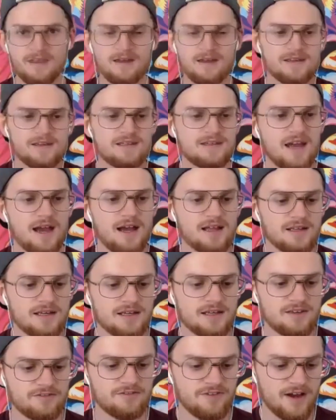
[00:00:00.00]
Yeah,
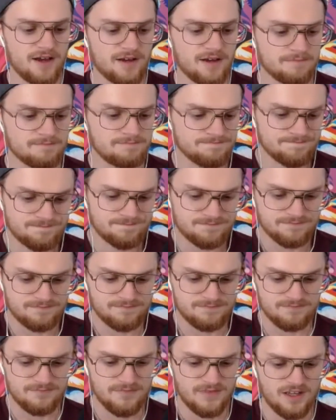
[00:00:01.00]
like if
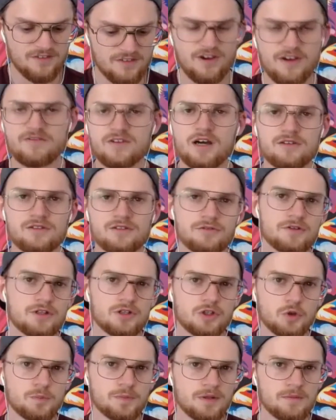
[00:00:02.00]
I've gone through the
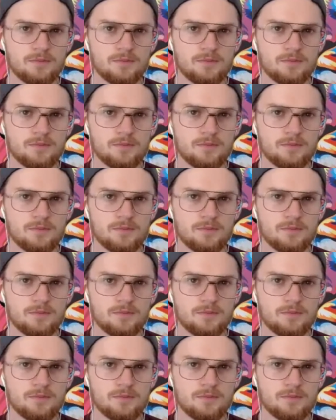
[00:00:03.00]
looping